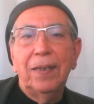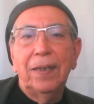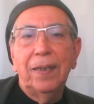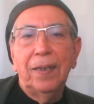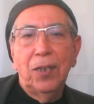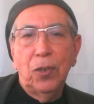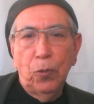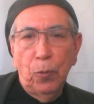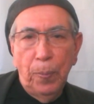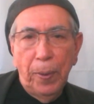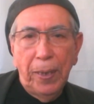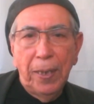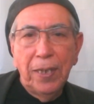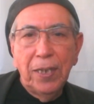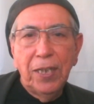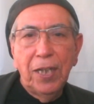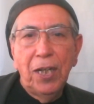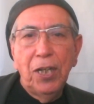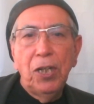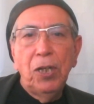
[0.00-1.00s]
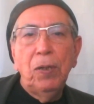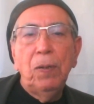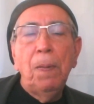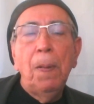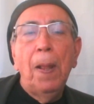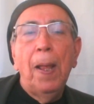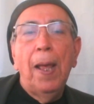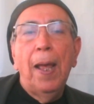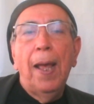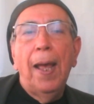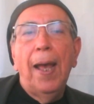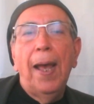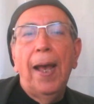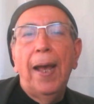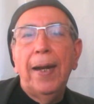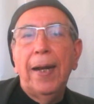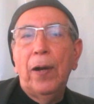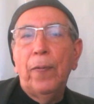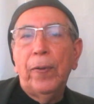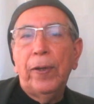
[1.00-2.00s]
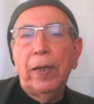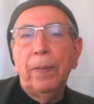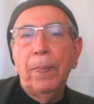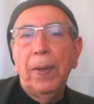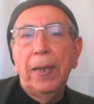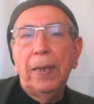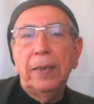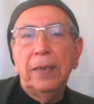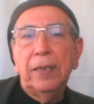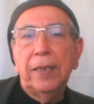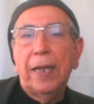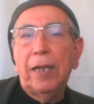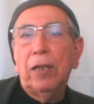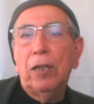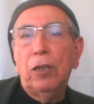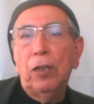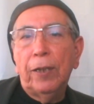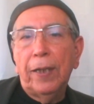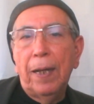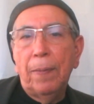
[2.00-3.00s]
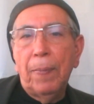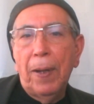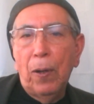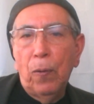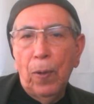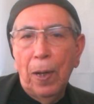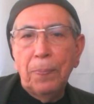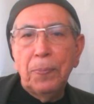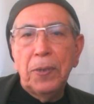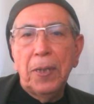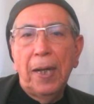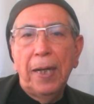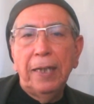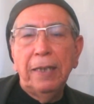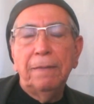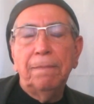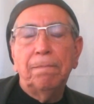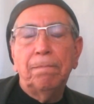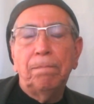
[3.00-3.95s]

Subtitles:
This will be continued, and I recommend taking a look at my website.